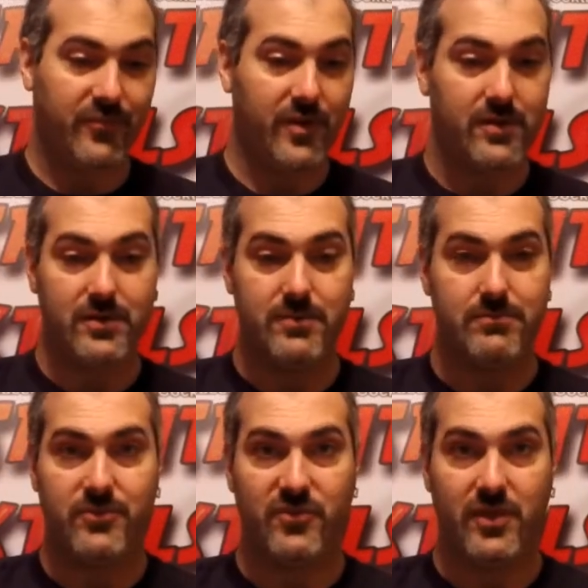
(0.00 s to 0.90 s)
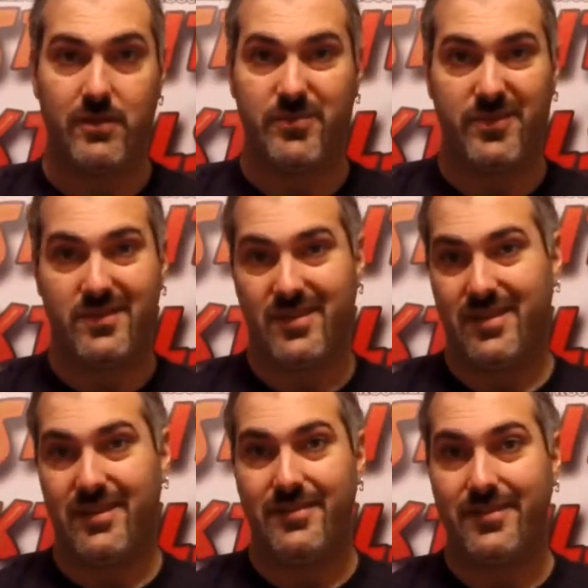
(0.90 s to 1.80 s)
vodka, schnapps,
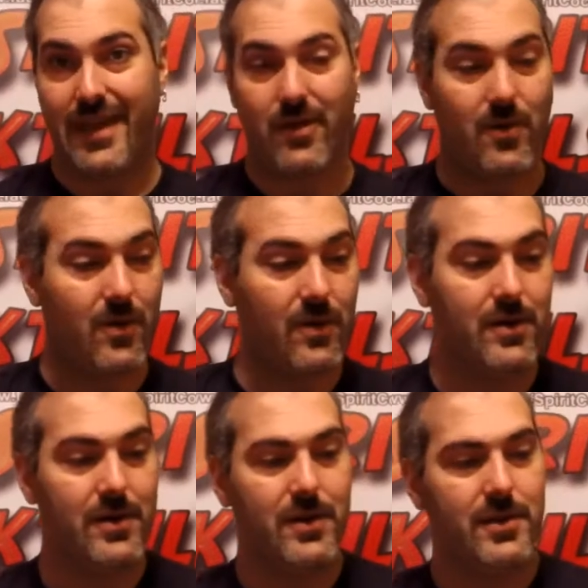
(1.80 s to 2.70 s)
it's alcohol.